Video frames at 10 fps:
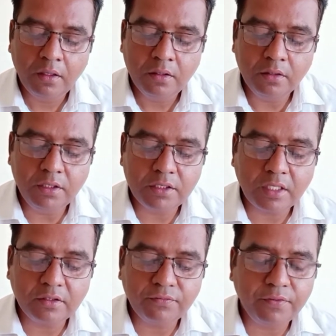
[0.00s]
These
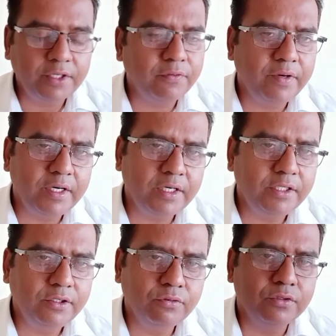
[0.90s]
are the frequently
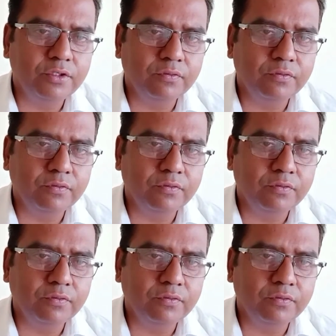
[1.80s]
used